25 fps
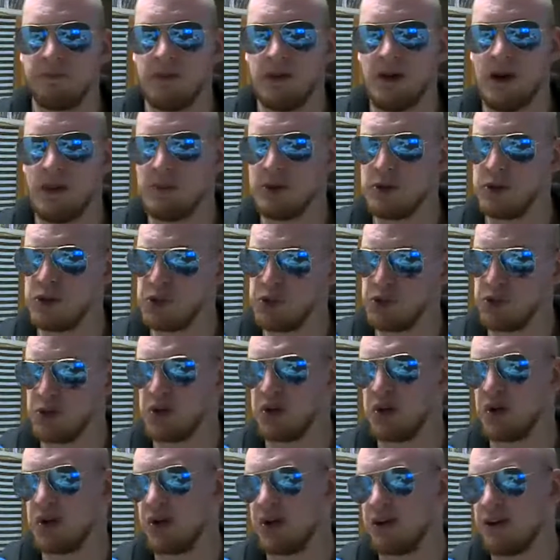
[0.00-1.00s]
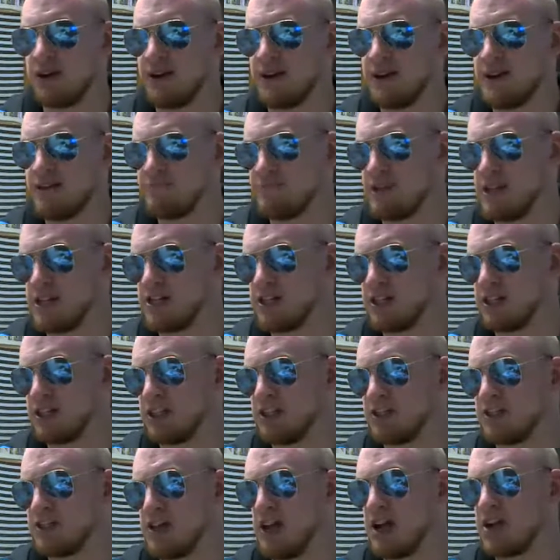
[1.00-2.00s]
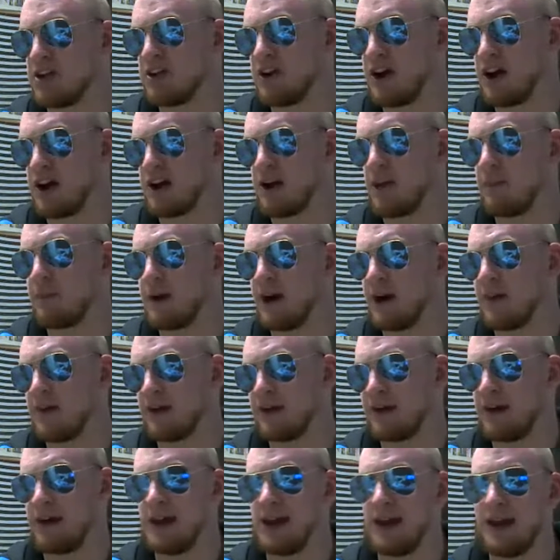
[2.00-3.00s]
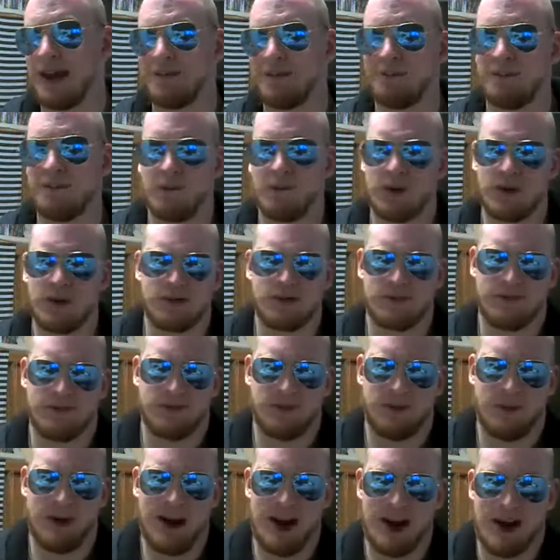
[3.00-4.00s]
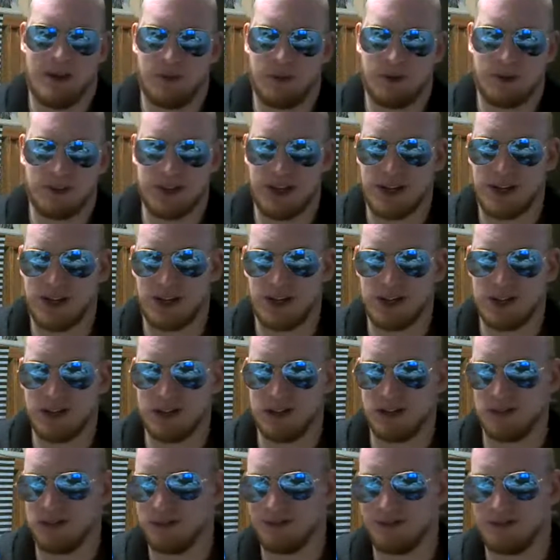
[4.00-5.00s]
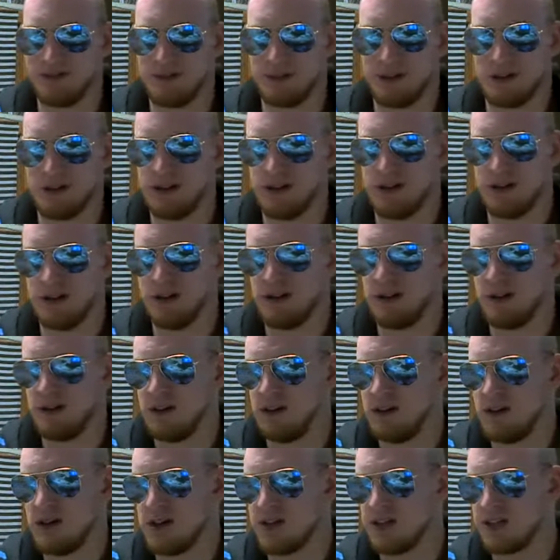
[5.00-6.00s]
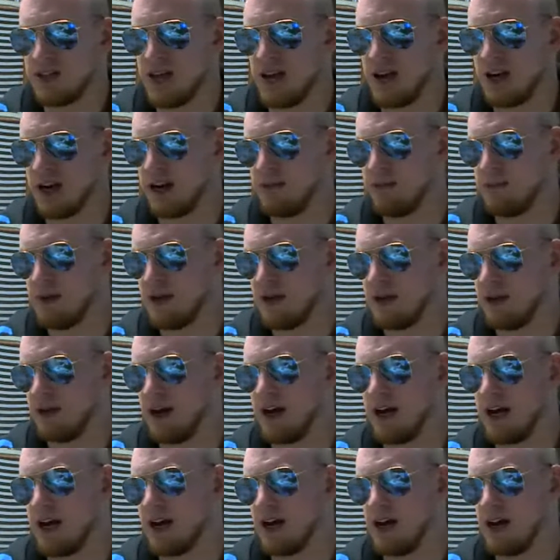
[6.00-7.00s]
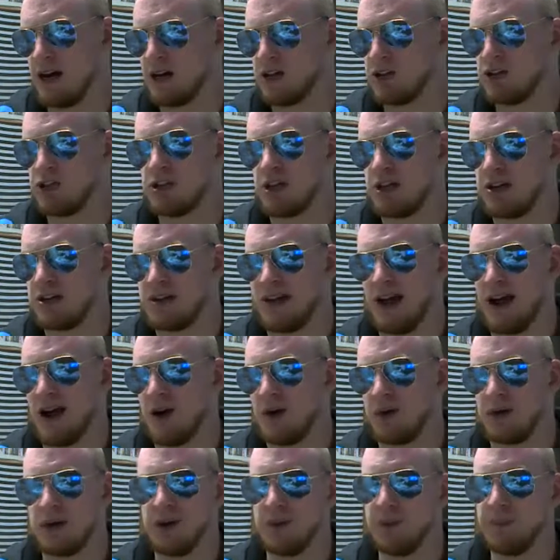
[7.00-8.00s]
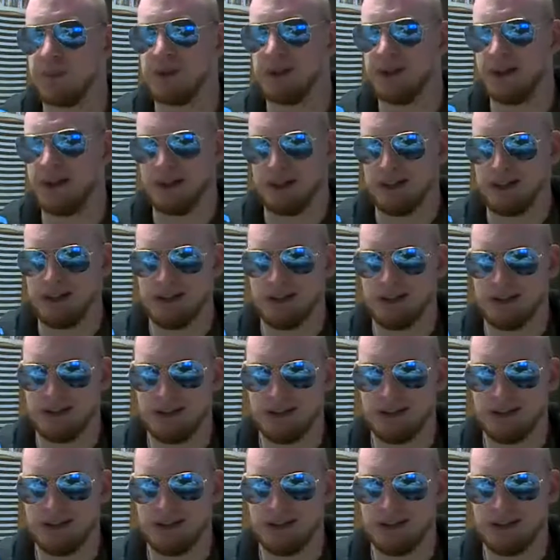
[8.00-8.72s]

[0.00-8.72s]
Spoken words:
I mean, sure, basically saying you're not going to buy the game. What? Why? What is that going to do? It's not going to make Naughty Dog shut down completely.